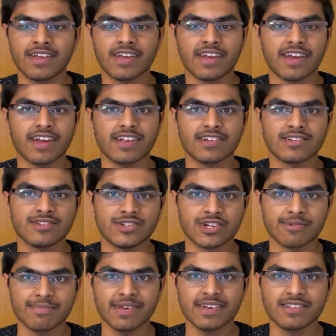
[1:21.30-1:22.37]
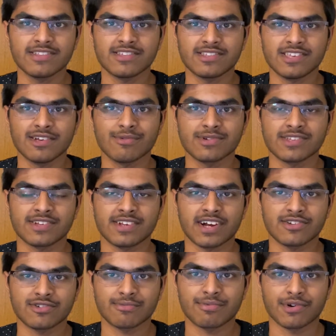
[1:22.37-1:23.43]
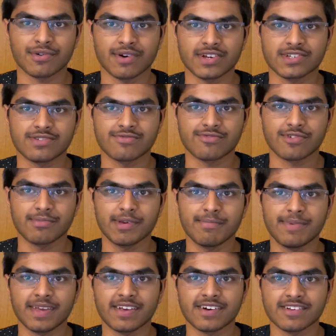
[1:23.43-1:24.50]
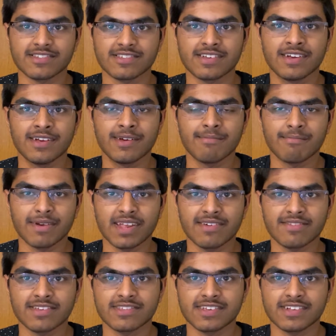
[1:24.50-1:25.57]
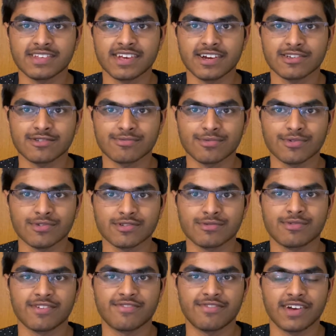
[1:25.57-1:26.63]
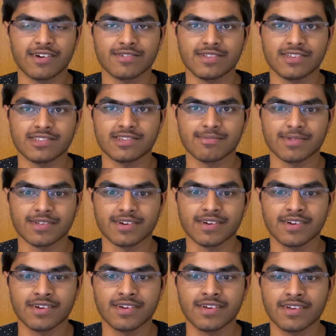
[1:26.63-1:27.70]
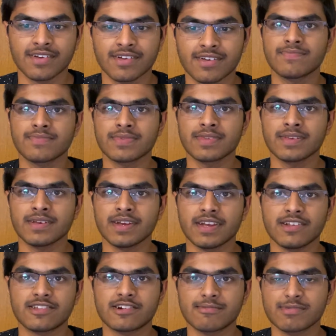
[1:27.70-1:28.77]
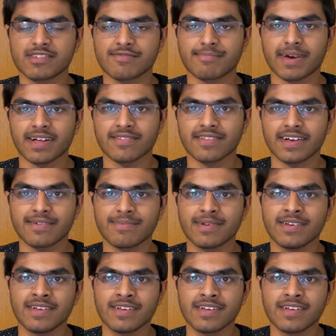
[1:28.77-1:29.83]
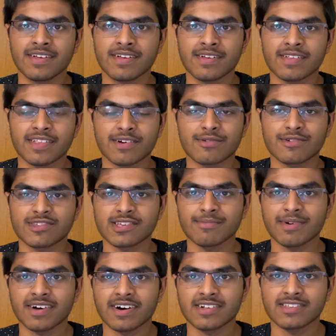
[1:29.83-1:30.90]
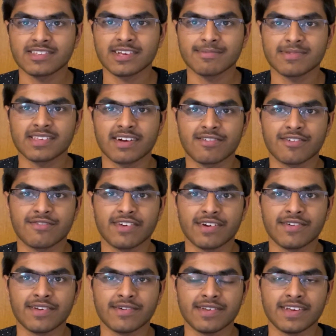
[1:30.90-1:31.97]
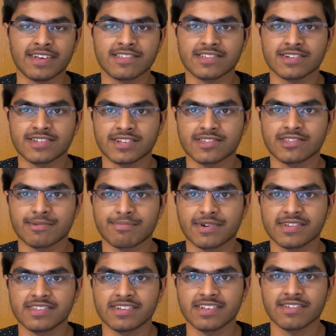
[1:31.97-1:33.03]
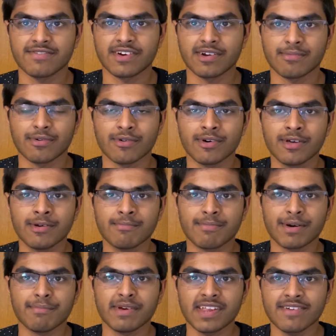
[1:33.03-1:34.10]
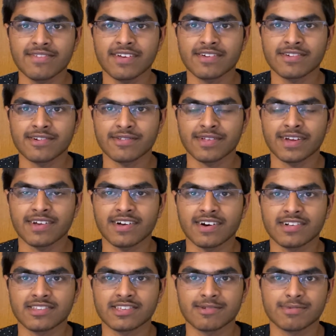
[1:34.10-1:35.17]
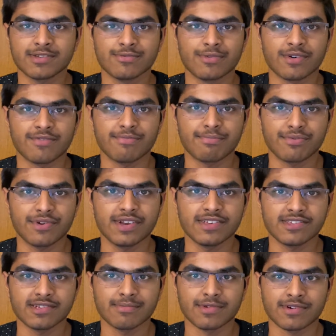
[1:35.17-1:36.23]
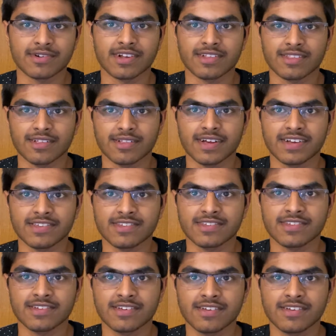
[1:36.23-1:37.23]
And jumping into C was a natural progression for me because many of the syntax rules were fairly similar. In terms of MATLAB, there were some concepts that were very unique, such as suppressing the variable, but many of the underlying concepts were pretty similar nonetheless.